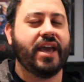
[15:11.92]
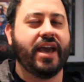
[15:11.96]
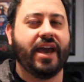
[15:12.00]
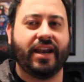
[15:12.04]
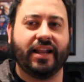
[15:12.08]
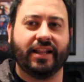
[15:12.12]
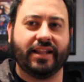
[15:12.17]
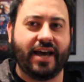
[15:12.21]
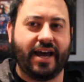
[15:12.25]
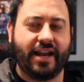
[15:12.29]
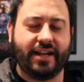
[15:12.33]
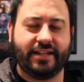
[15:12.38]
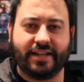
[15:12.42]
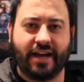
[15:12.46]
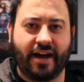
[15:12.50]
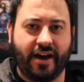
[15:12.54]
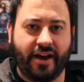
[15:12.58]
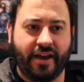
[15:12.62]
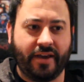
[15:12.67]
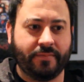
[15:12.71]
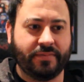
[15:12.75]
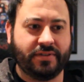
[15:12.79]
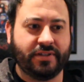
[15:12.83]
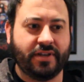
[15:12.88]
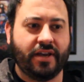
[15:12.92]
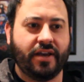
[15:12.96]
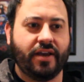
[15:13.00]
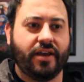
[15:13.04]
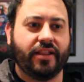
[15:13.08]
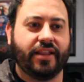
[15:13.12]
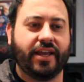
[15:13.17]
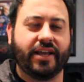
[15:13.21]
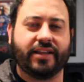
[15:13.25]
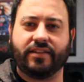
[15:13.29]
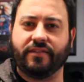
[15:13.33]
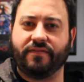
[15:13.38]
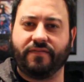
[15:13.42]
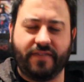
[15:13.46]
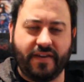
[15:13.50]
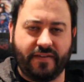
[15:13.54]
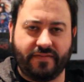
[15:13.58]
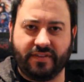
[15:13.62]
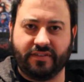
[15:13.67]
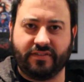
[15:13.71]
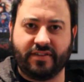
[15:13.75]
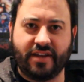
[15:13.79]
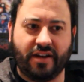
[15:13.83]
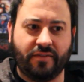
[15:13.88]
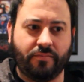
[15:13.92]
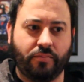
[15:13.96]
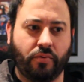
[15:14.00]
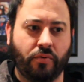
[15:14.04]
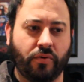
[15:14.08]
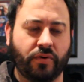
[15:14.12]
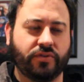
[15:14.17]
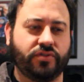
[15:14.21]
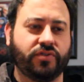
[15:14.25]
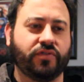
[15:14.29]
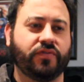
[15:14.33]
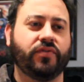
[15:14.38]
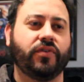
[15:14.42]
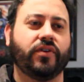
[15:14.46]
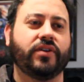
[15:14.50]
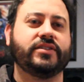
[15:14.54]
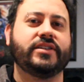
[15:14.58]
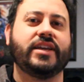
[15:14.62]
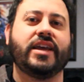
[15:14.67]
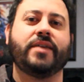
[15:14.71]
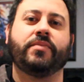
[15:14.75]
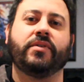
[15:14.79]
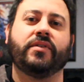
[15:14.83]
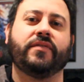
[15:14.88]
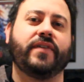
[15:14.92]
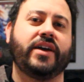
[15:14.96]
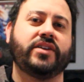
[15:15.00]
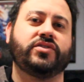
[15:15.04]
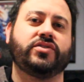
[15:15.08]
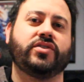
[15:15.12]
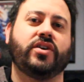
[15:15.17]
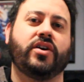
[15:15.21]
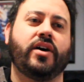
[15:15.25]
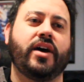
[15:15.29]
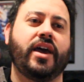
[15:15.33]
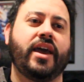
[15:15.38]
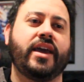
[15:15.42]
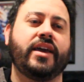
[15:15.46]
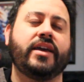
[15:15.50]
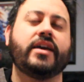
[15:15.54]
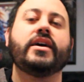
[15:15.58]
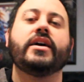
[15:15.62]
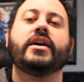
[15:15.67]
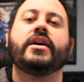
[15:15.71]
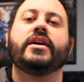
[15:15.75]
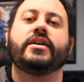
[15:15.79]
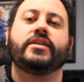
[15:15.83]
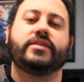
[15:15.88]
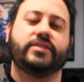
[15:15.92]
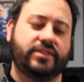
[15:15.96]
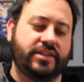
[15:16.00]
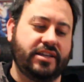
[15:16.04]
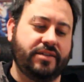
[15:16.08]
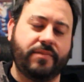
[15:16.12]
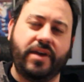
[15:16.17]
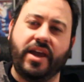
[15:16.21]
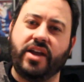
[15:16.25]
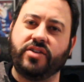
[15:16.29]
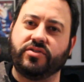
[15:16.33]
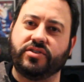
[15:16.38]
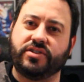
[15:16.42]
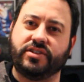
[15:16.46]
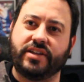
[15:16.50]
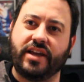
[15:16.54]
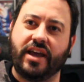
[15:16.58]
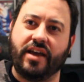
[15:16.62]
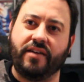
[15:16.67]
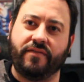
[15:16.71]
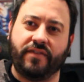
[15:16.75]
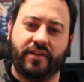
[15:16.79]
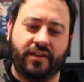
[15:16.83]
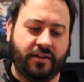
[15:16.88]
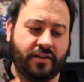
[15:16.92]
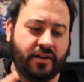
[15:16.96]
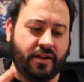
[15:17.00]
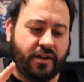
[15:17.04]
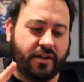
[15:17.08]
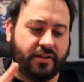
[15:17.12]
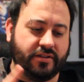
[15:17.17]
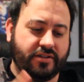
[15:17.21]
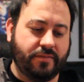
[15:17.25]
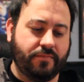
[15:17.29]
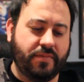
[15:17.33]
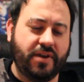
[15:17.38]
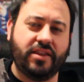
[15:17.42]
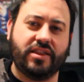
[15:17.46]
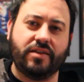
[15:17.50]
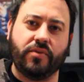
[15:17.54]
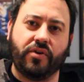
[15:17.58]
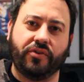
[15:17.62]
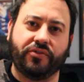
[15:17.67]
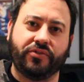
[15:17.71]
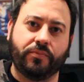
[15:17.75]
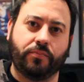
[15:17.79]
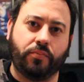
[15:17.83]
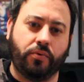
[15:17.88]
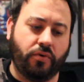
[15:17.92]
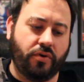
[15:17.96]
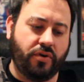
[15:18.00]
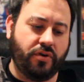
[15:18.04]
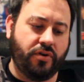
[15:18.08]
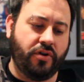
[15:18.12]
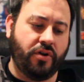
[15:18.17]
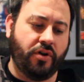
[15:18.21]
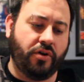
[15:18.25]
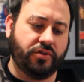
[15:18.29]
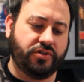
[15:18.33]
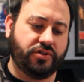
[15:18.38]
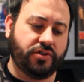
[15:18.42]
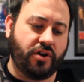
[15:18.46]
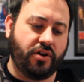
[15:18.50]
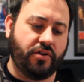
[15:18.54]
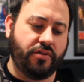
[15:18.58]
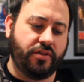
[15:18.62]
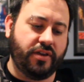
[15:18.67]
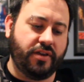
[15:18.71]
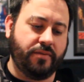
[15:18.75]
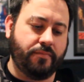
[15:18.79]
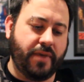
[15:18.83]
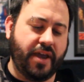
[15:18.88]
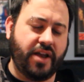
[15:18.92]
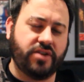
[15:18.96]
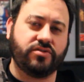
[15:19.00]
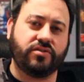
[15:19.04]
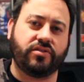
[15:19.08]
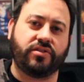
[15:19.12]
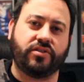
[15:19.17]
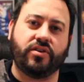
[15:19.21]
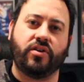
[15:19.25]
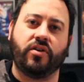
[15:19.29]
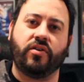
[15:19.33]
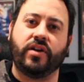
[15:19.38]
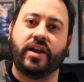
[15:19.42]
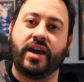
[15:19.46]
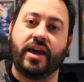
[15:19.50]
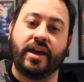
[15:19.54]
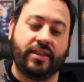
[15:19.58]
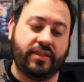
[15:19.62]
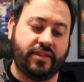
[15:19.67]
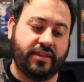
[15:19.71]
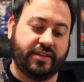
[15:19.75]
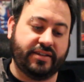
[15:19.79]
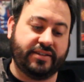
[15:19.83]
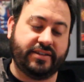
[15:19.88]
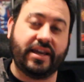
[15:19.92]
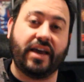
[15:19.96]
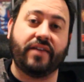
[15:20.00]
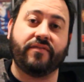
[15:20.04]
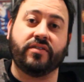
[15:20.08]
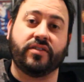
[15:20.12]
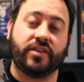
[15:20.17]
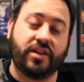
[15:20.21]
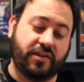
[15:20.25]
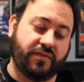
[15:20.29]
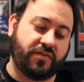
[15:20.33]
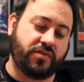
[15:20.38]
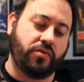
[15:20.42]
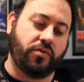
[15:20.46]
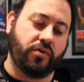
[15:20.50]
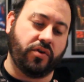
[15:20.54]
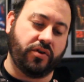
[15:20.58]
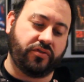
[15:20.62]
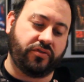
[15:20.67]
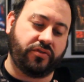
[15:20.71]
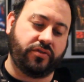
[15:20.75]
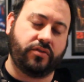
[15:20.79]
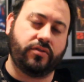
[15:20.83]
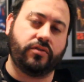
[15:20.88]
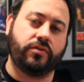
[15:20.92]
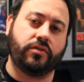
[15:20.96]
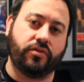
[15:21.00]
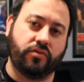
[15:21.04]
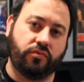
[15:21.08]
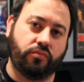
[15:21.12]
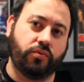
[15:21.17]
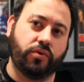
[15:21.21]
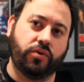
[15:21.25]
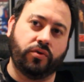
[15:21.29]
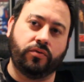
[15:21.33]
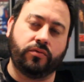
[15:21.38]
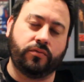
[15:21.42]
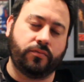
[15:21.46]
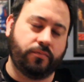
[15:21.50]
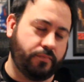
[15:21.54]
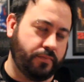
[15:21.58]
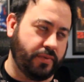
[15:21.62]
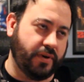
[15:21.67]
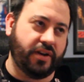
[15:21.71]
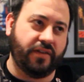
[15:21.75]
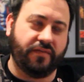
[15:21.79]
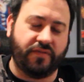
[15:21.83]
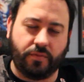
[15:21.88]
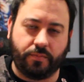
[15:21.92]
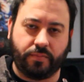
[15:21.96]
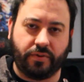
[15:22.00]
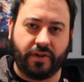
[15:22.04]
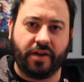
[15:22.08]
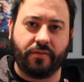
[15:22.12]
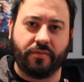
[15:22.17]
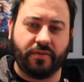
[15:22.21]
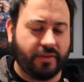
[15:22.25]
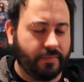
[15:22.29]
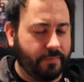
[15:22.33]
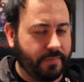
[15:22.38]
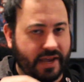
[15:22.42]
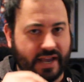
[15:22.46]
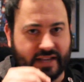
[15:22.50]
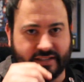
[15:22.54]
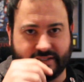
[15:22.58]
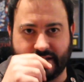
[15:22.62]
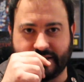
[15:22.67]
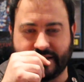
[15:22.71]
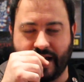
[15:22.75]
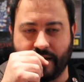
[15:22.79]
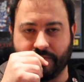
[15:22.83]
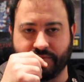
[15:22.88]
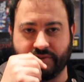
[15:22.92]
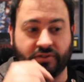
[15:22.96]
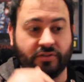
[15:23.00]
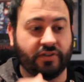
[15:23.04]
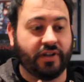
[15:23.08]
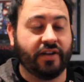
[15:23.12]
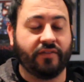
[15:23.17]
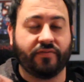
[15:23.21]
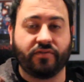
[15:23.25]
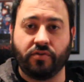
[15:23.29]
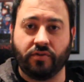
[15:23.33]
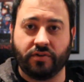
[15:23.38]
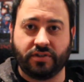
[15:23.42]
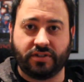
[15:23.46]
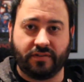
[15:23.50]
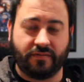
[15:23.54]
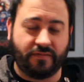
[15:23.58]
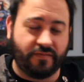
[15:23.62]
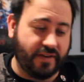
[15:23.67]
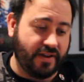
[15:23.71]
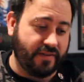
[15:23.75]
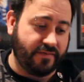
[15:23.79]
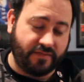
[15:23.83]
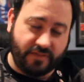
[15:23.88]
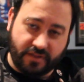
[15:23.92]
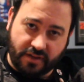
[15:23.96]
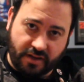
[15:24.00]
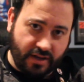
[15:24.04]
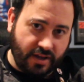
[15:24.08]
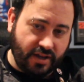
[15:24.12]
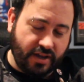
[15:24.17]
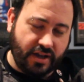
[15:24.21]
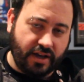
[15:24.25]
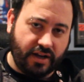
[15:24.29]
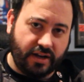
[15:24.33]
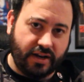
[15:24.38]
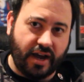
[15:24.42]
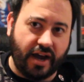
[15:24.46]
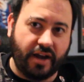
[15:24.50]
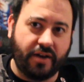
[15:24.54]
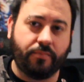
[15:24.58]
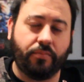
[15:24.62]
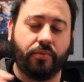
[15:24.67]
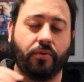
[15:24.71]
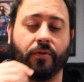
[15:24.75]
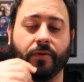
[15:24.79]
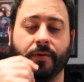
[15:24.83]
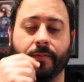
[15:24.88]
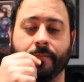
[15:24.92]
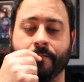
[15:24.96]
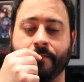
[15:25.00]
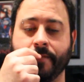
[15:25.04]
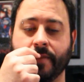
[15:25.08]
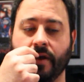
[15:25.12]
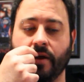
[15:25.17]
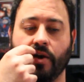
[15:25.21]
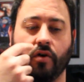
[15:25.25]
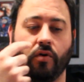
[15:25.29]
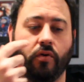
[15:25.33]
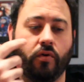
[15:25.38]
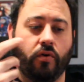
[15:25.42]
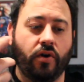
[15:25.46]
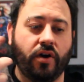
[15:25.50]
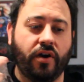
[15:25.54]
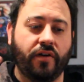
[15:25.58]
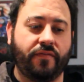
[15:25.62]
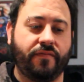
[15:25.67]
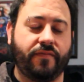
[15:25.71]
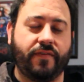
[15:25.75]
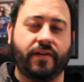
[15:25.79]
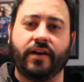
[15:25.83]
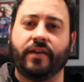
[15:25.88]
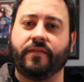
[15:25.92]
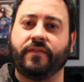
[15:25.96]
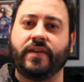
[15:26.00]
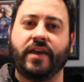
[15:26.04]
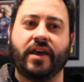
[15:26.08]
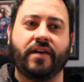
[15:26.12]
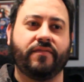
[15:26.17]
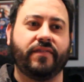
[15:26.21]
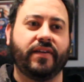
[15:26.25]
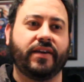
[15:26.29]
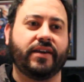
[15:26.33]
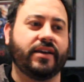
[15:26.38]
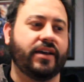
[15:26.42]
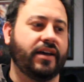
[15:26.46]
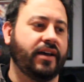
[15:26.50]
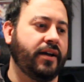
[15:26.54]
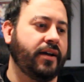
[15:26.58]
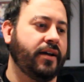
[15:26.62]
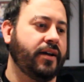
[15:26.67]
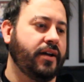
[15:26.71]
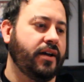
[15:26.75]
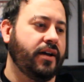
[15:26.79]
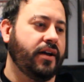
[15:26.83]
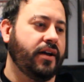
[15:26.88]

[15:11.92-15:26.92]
And a lot of times, like, the fifth is not important. So for example, if I saw a C major 7, to me the most important notes are the major third and the seventh, and of course the root, but if you're playing with a bass, that's optional, and of course the fifth, not important. Or if you have like a